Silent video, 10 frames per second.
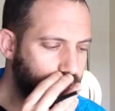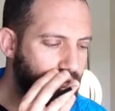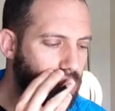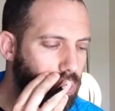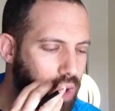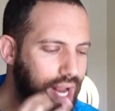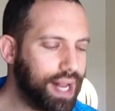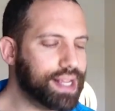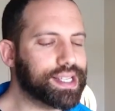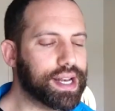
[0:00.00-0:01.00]
And a rant
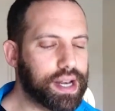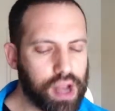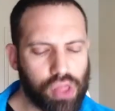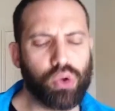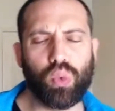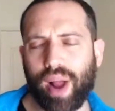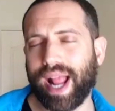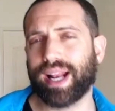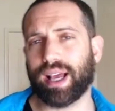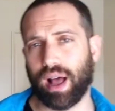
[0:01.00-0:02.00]
is another
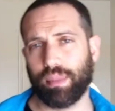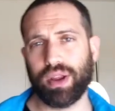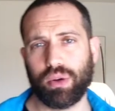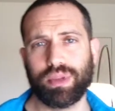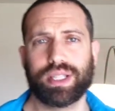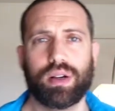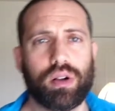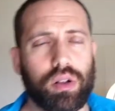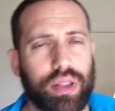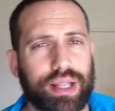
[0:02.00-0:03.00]
way to come at your
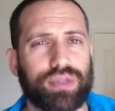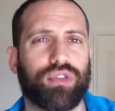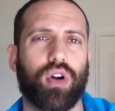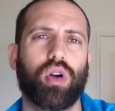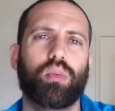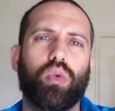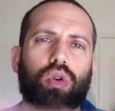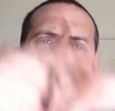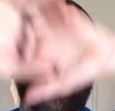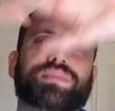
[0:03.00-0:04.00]
material that's far
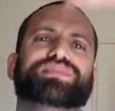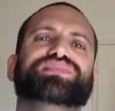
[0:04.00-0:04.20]
more